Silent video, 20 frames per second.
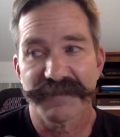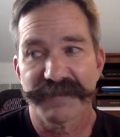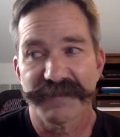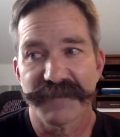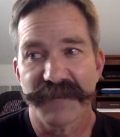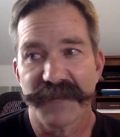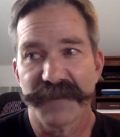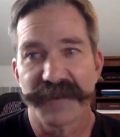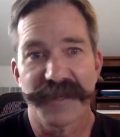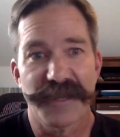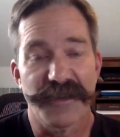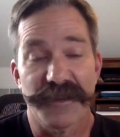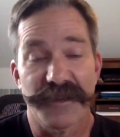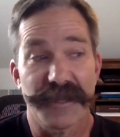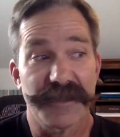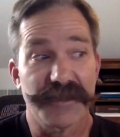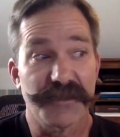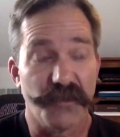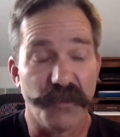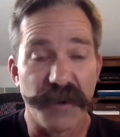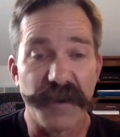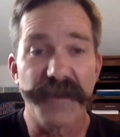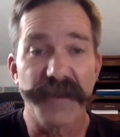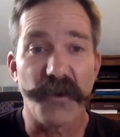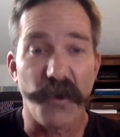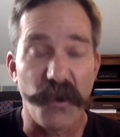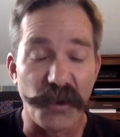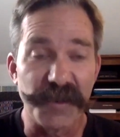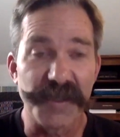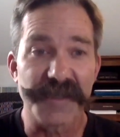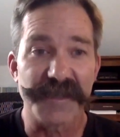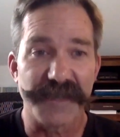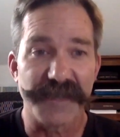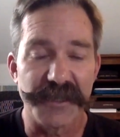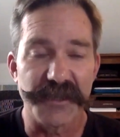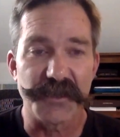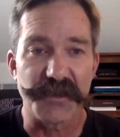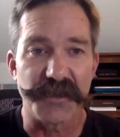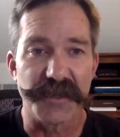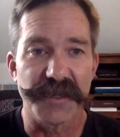one of the oldest
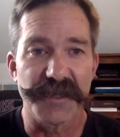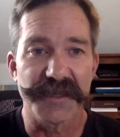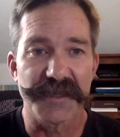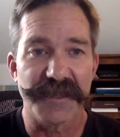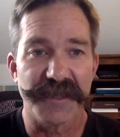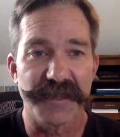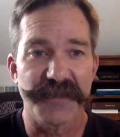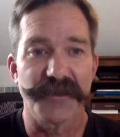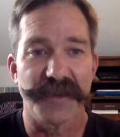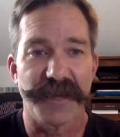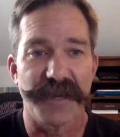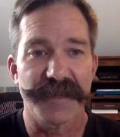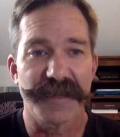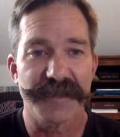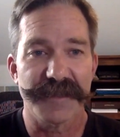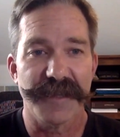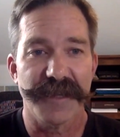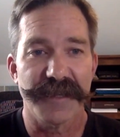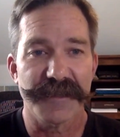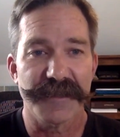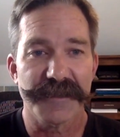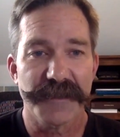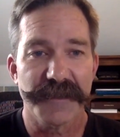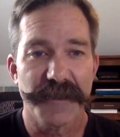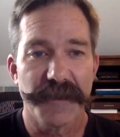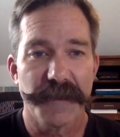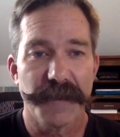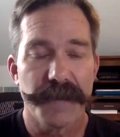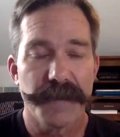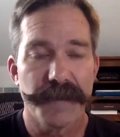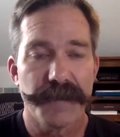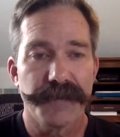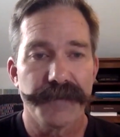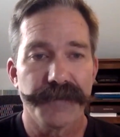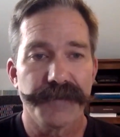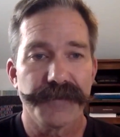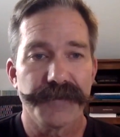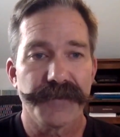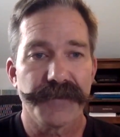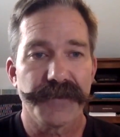industries in the United States.
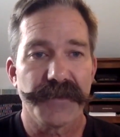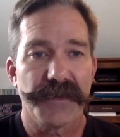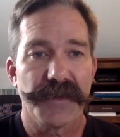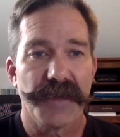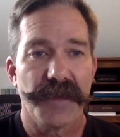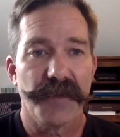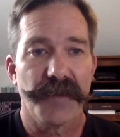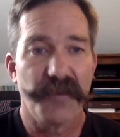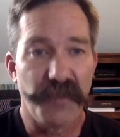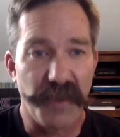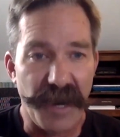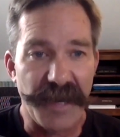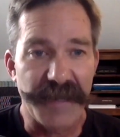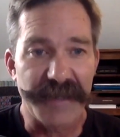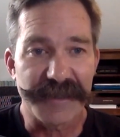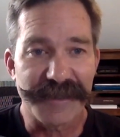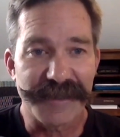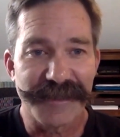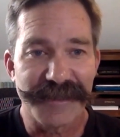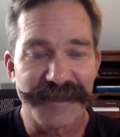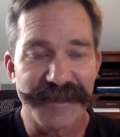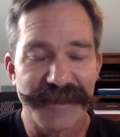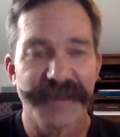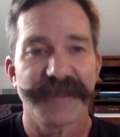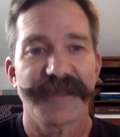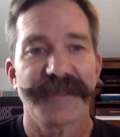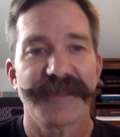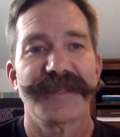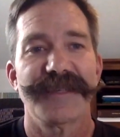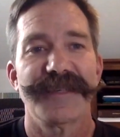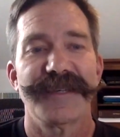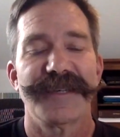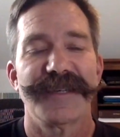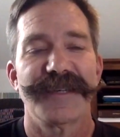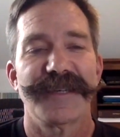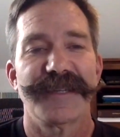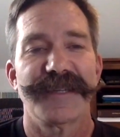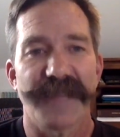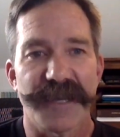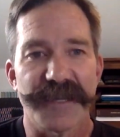But
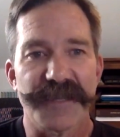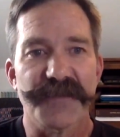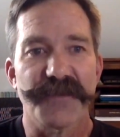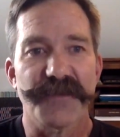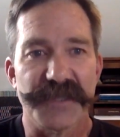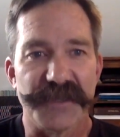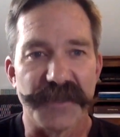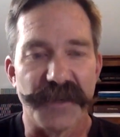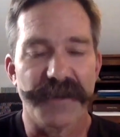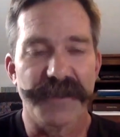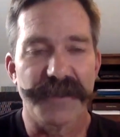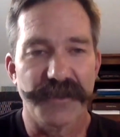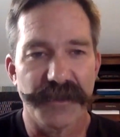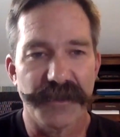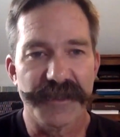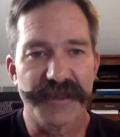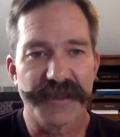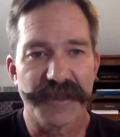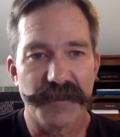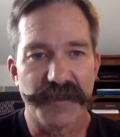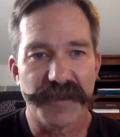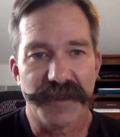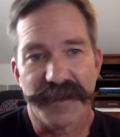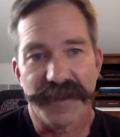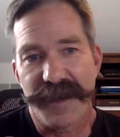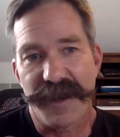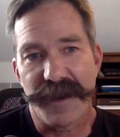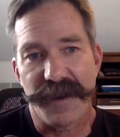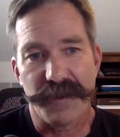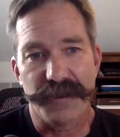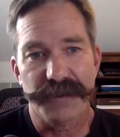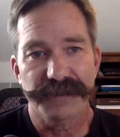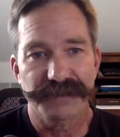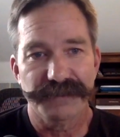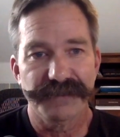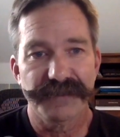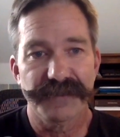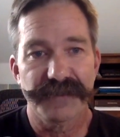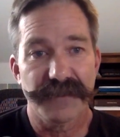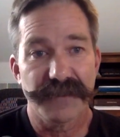unless we start doing something now,
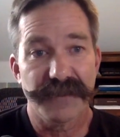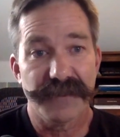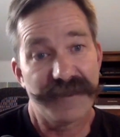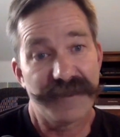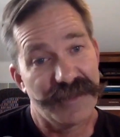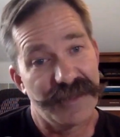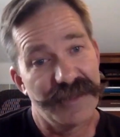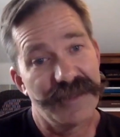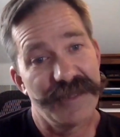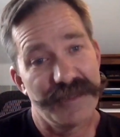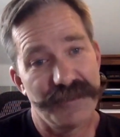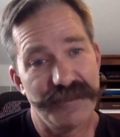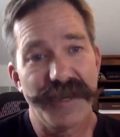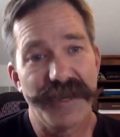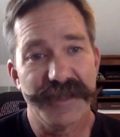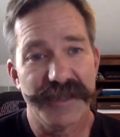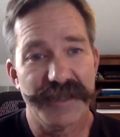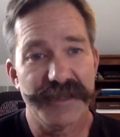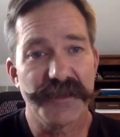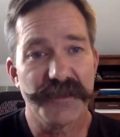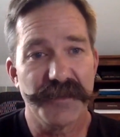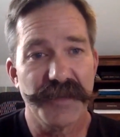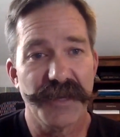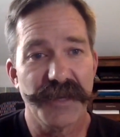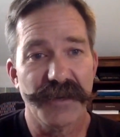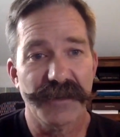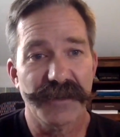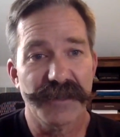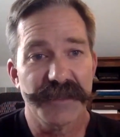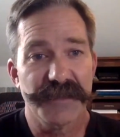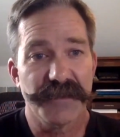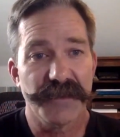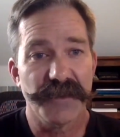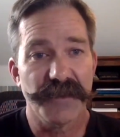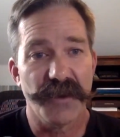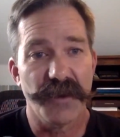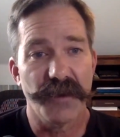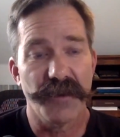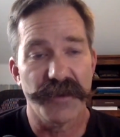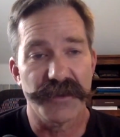it might disappear, at least for the
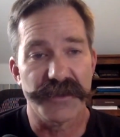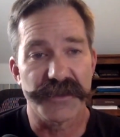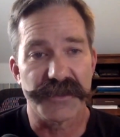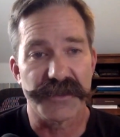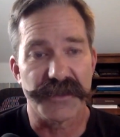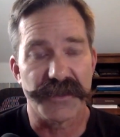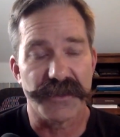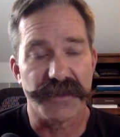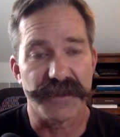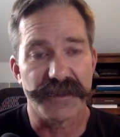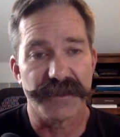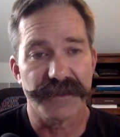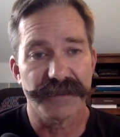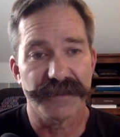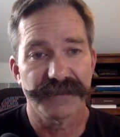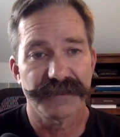homeowners insurance.